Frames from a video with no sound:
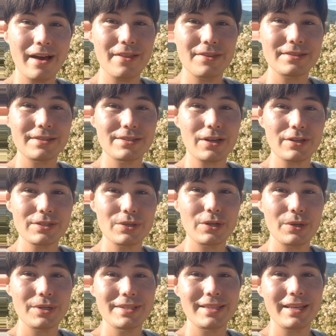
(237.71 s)
this is also
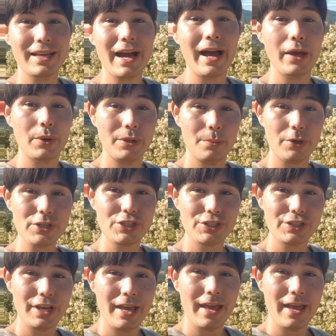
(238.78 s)
known as the Coyote Bush.